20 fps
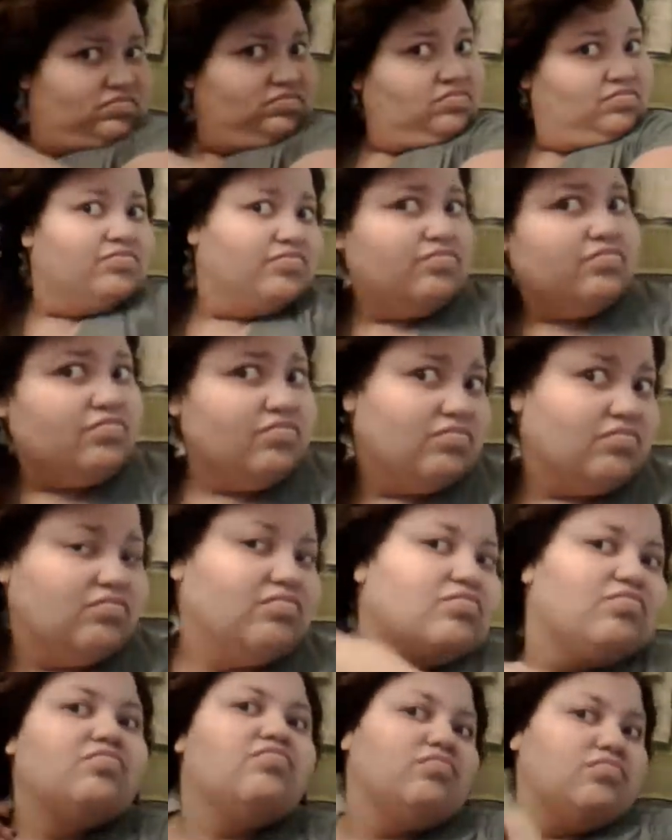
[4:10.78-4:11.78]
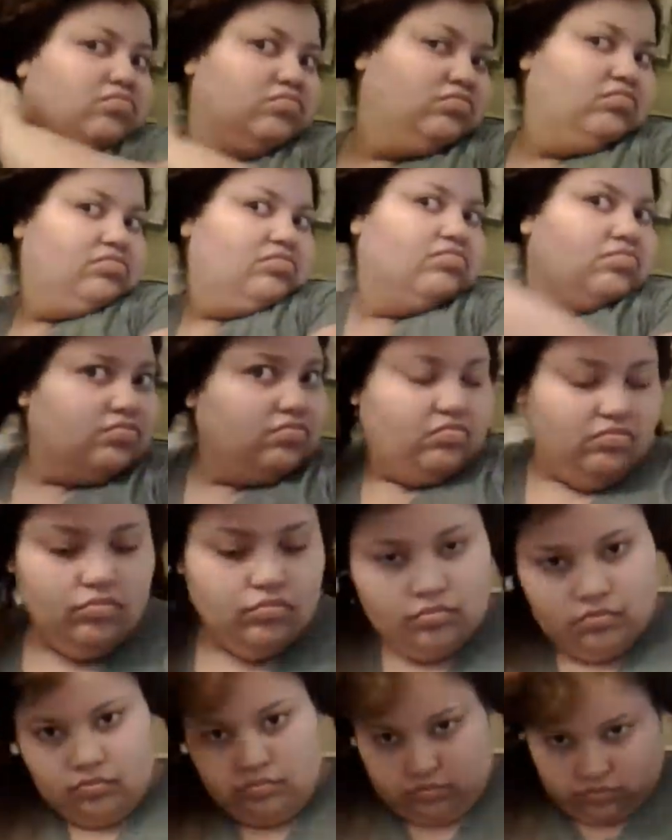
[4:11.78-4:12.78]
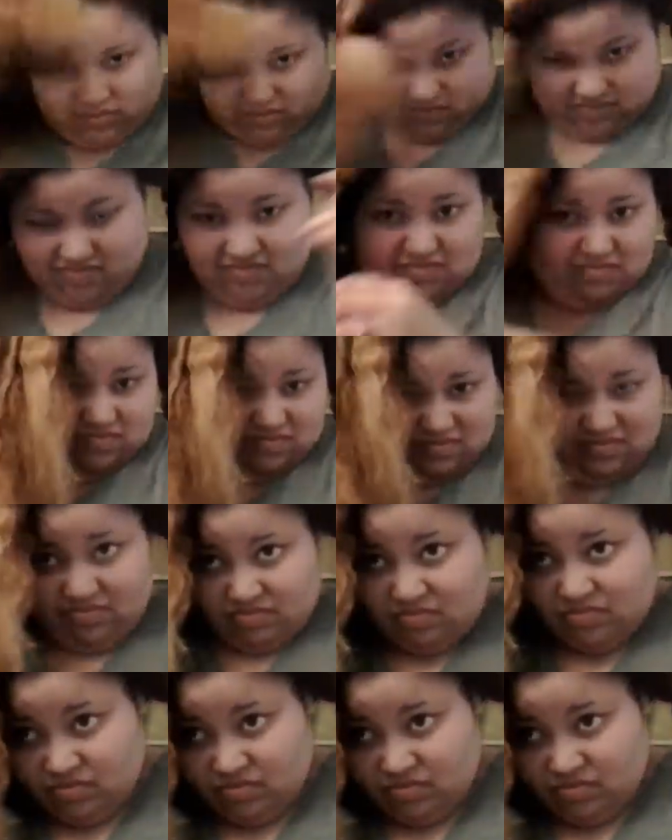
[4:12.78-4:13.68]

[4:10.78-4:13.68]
Lord knows. I mean, my